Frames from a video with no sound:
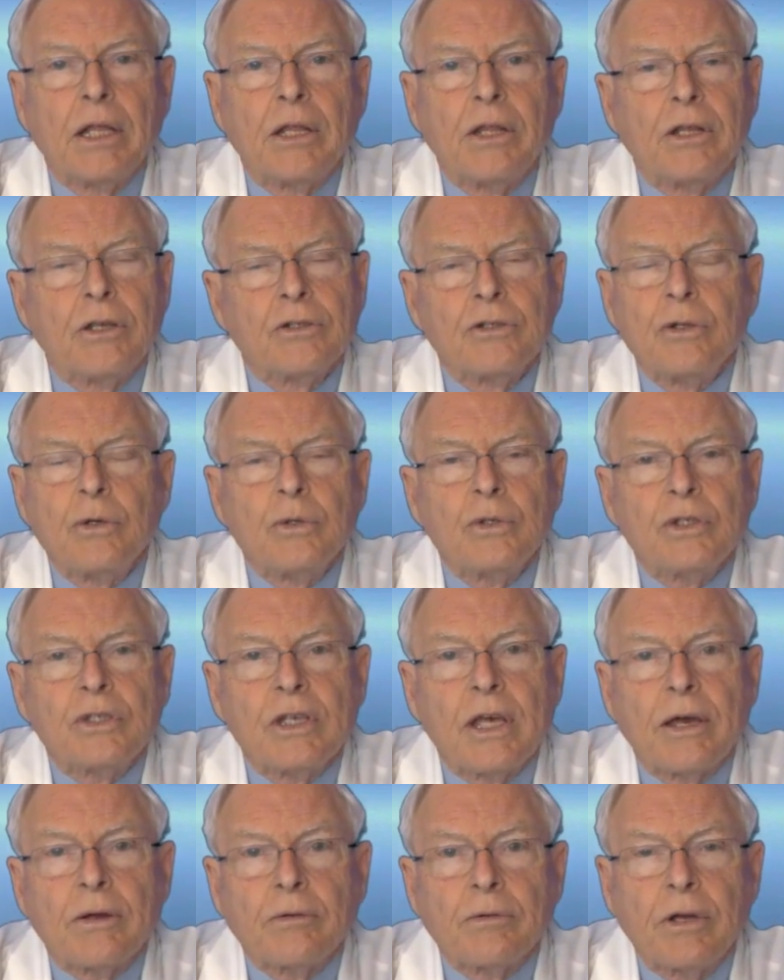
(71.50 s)
There's no
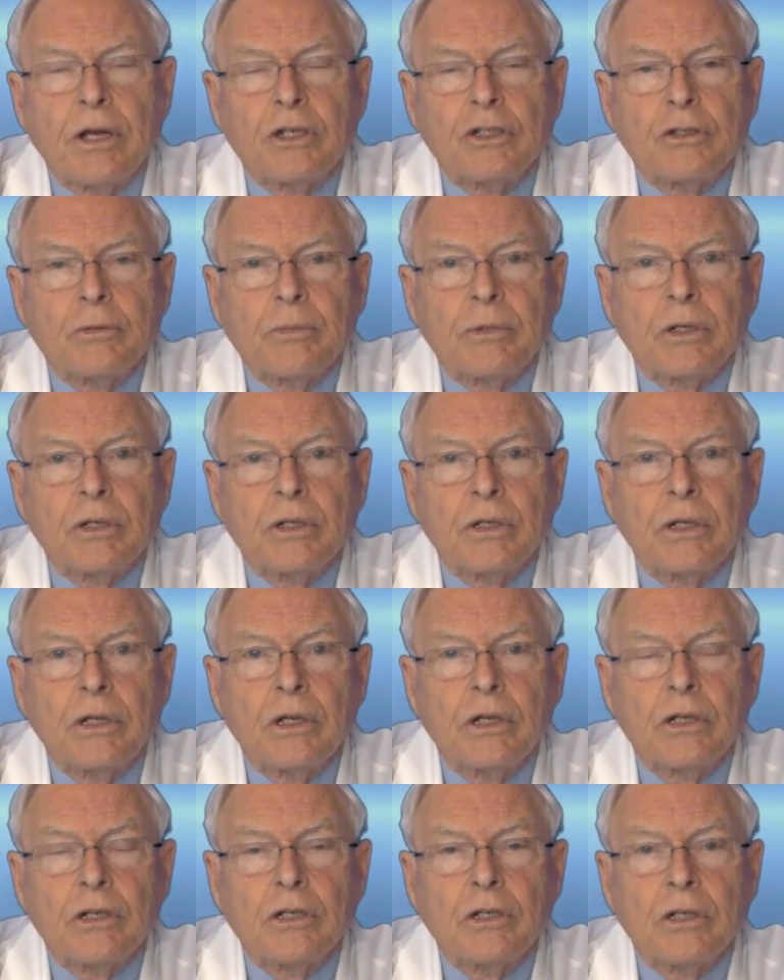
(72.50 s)
set regimen
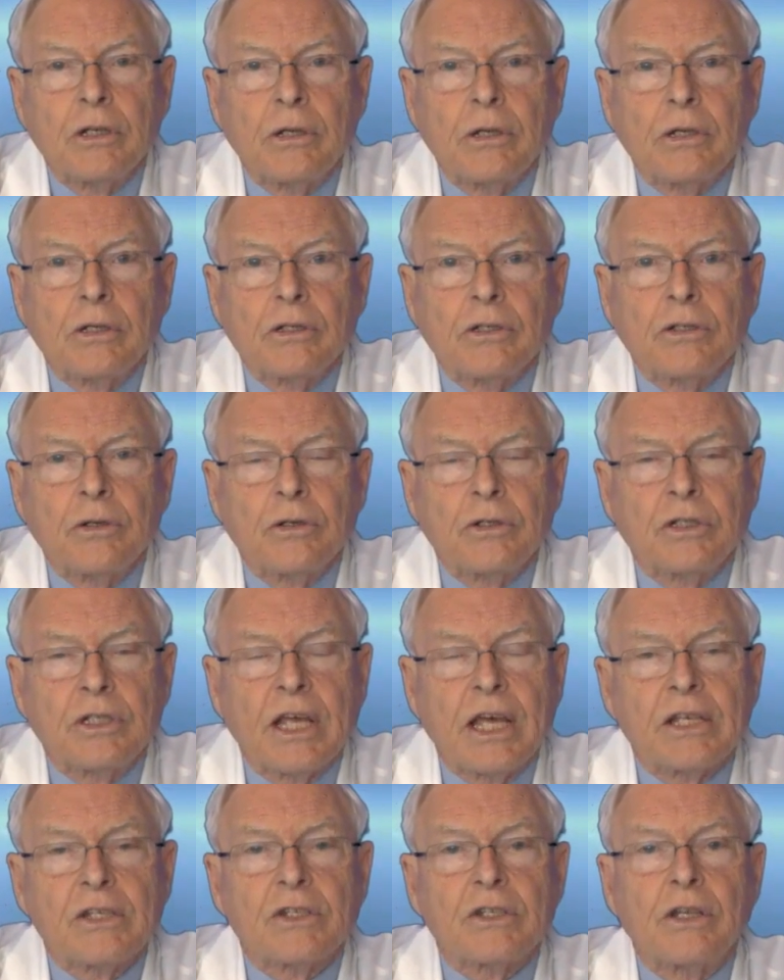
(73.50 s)
to
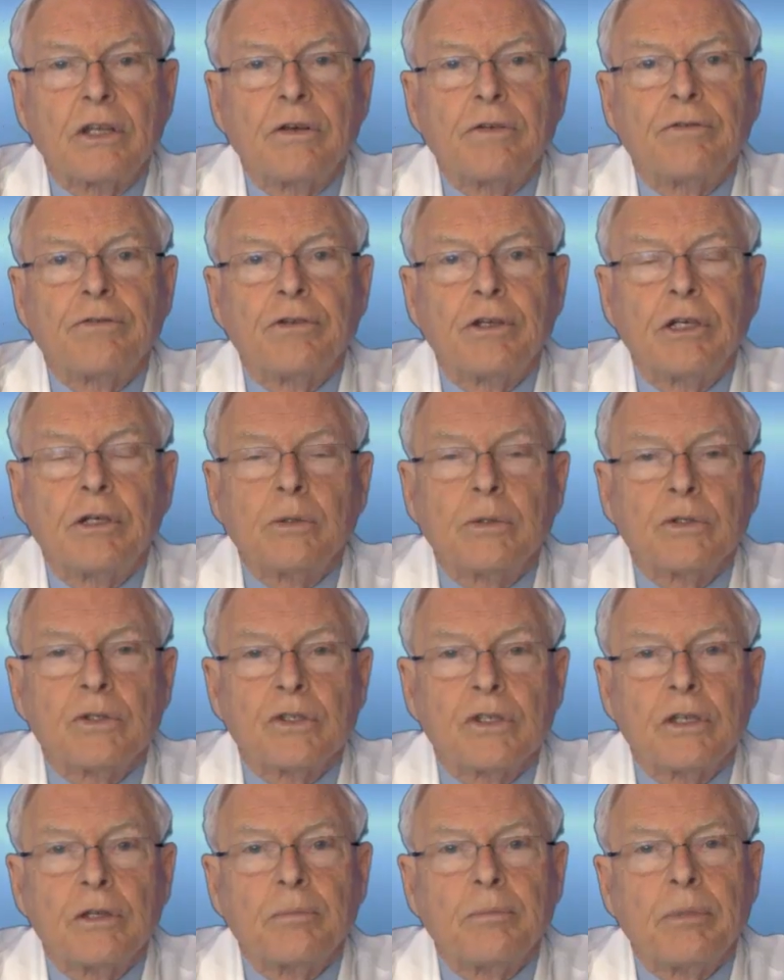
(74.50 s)
testing
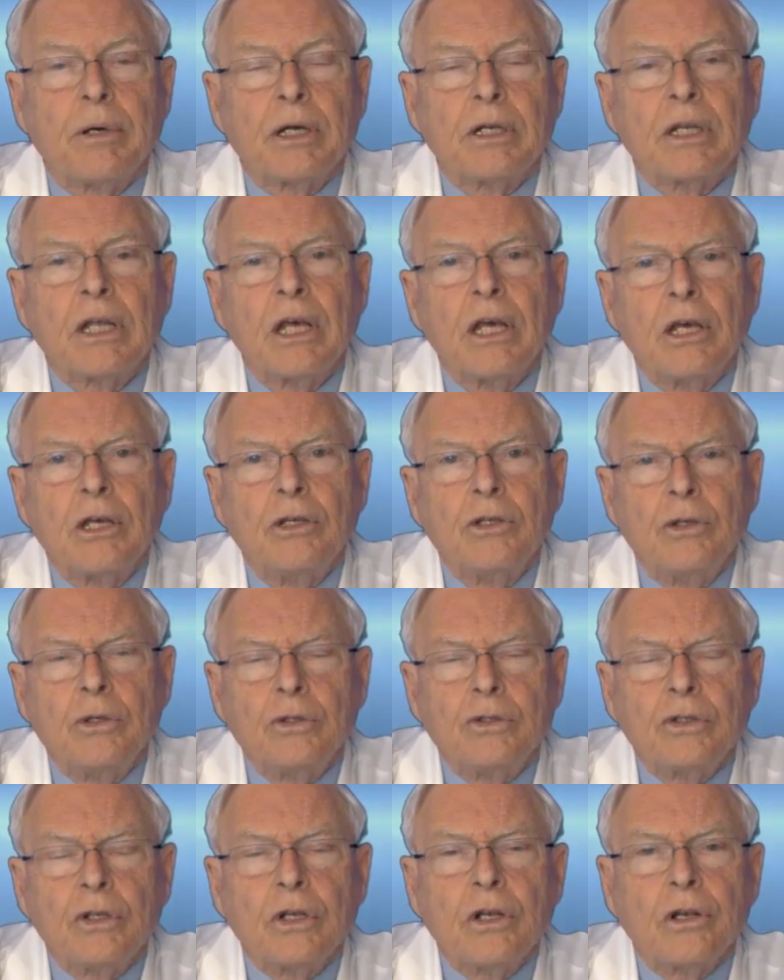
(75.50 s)
frequency, but you
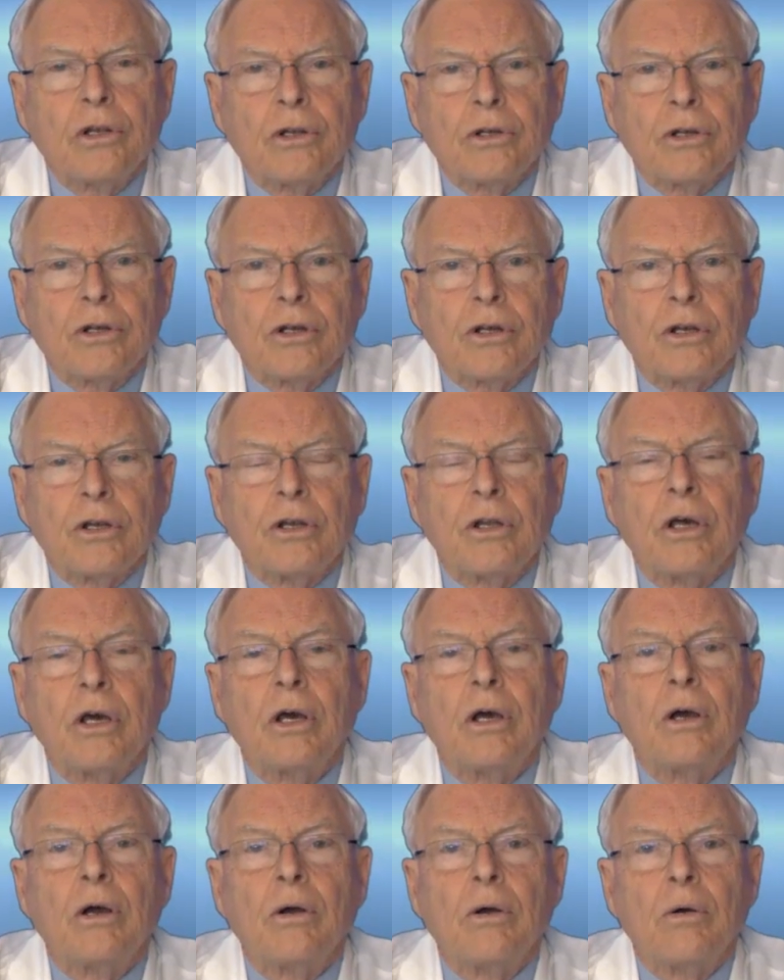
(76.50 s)
should learn
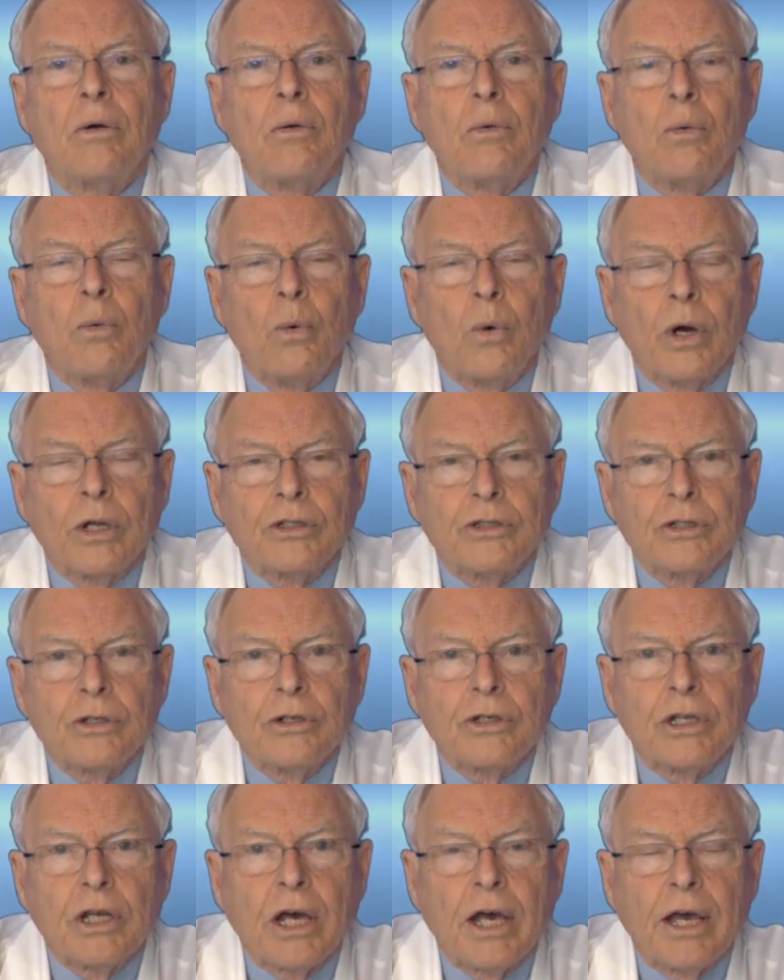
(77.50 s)
what your
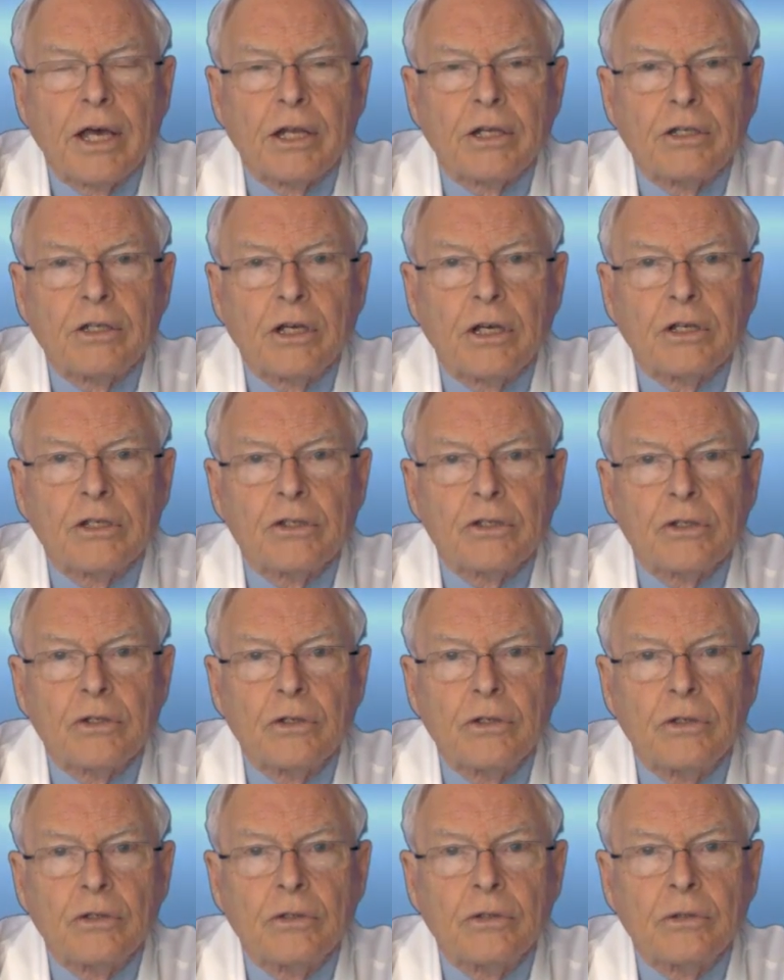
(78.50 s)
diet does to
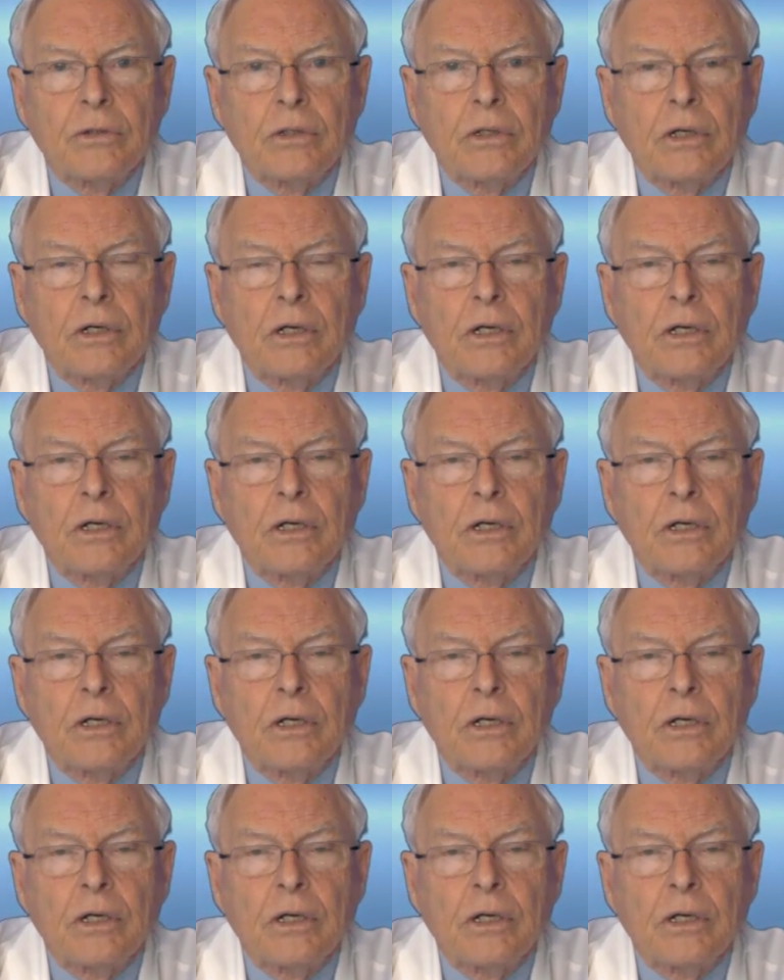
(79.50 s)
you,